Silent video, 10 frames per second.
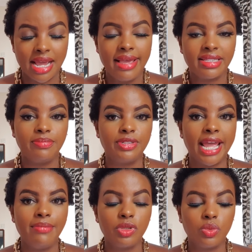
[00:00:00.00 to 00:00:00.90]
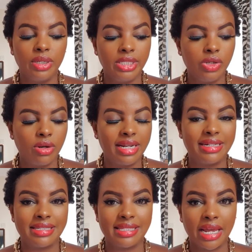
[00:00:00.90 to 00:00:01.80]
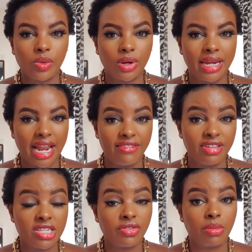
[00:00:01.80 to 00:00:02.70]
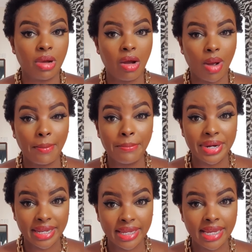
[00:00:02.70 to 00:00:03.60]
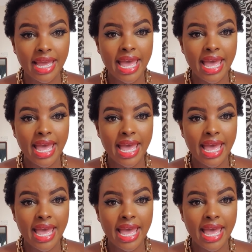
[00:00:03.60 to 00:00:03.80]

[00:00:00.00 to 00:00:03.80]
Sometimes we don't understand what love is from our upbringing,